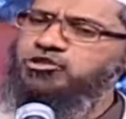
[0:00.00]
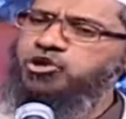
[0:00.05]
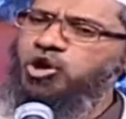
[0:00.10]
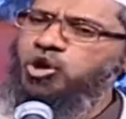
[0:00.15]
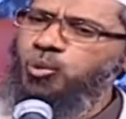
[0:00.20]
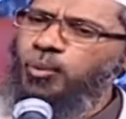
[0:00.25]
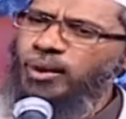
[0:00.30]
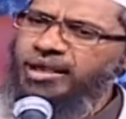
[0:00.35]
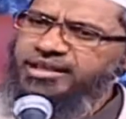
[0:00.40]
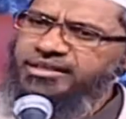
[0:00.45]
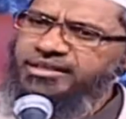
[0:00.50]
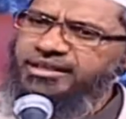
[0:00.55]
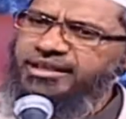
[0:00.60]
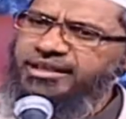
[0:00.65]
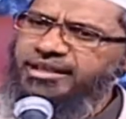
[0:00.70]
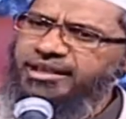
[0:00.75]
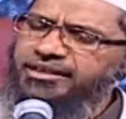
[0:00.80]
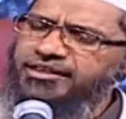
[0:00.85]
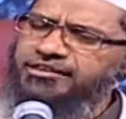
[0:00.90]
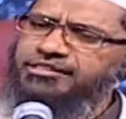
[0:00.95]
So he went
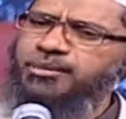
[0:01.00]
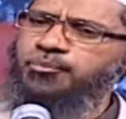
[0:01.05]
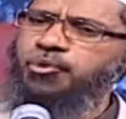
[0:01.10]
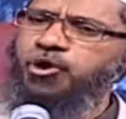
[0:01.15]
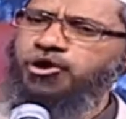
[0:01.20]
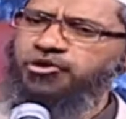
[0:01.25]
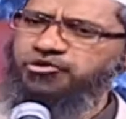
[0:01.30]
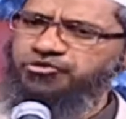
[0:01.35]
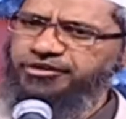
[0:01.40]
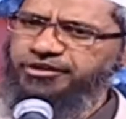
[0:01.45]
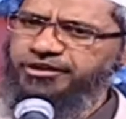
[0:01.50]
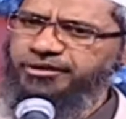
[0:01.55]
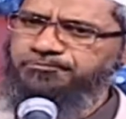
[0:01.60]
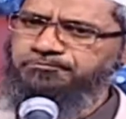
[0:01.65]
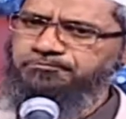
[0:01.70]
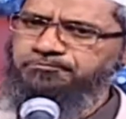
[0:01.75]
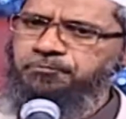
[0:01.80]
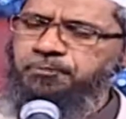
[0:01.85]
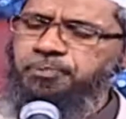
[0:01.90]
in his laboratory,